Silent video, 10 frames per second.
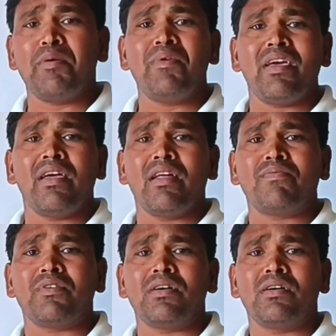may be
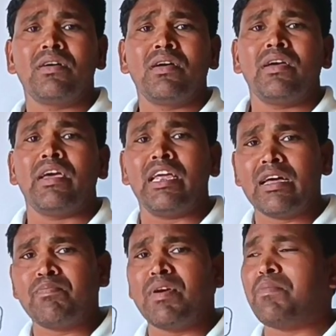enough?
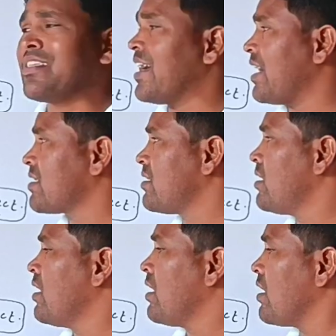Enough may be
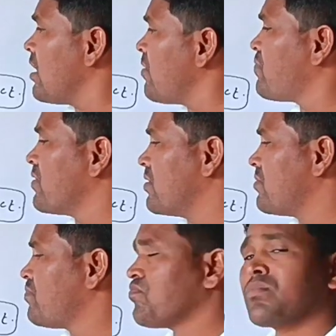that if
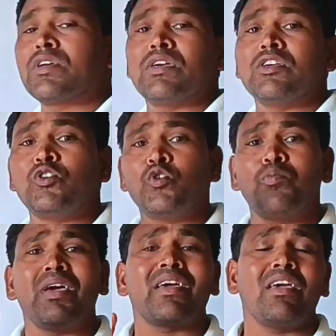you
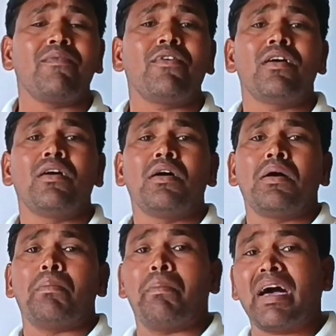may give
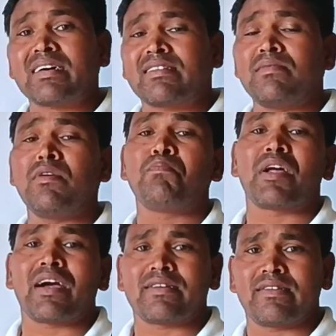maximum
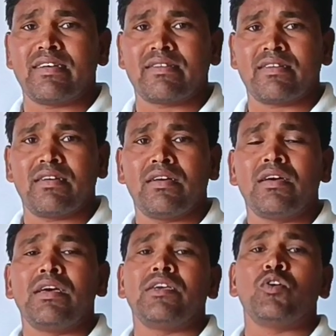practices.
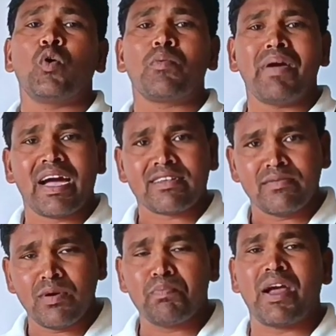Your
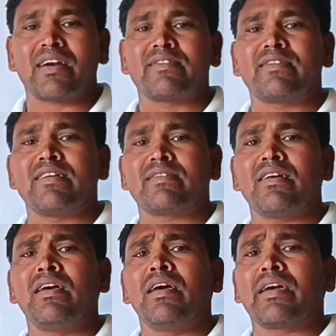maximum
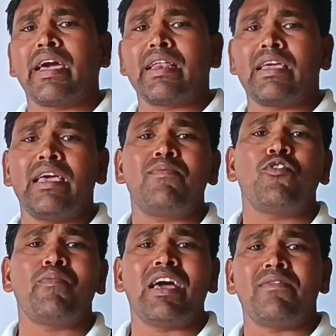practices can give
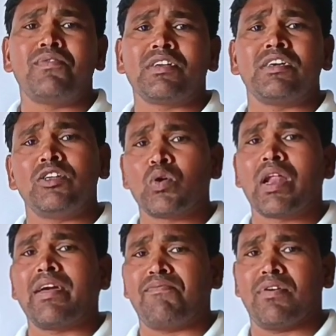you benefit in your
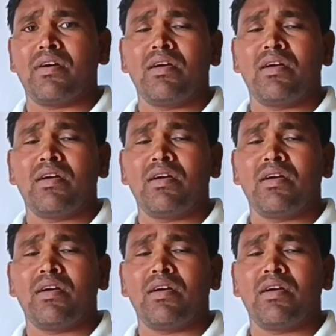life,